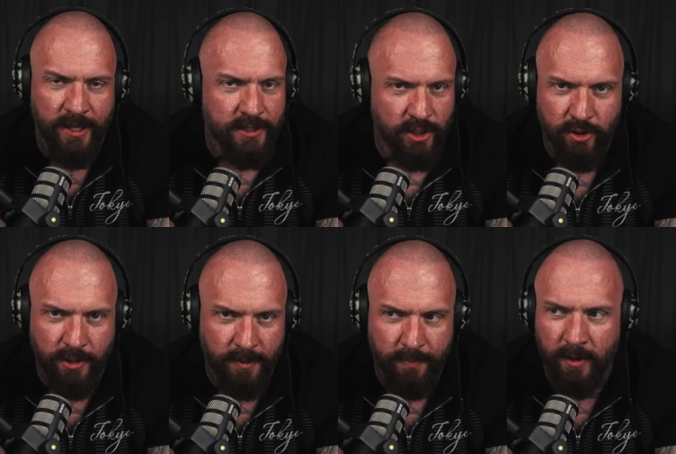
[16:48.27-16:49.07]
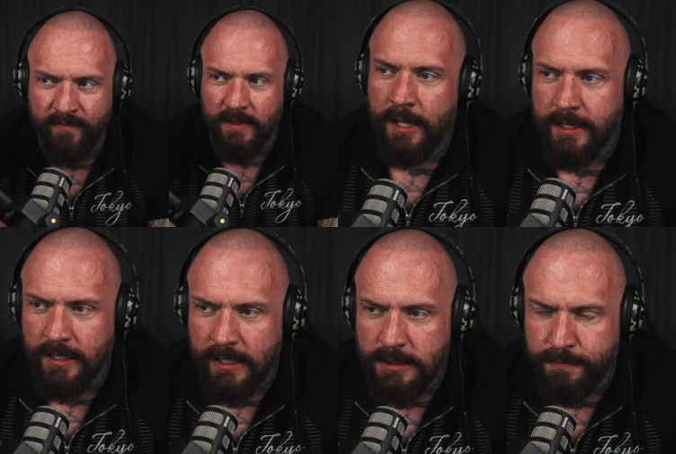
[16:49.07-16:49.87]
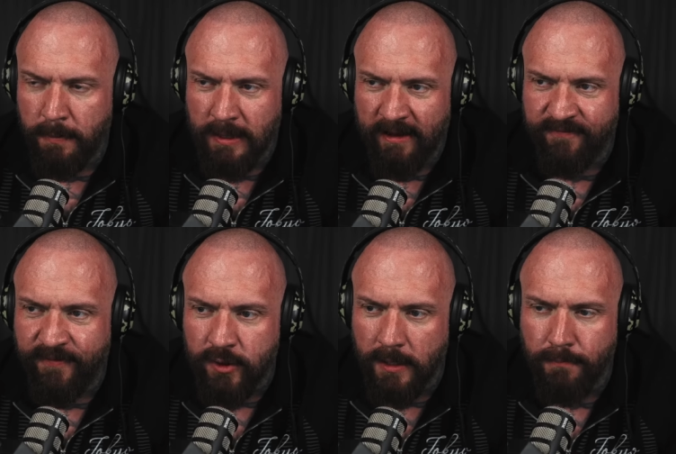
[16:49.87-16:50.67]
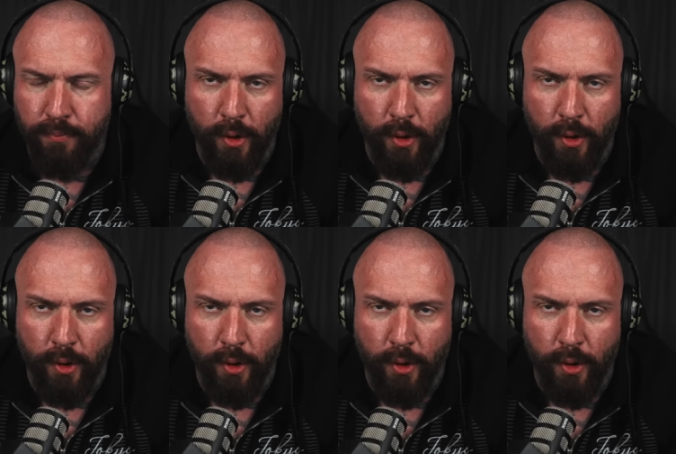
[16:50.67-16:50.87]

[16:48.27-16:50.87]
Things are going to be perfect. And it leads people to have fucking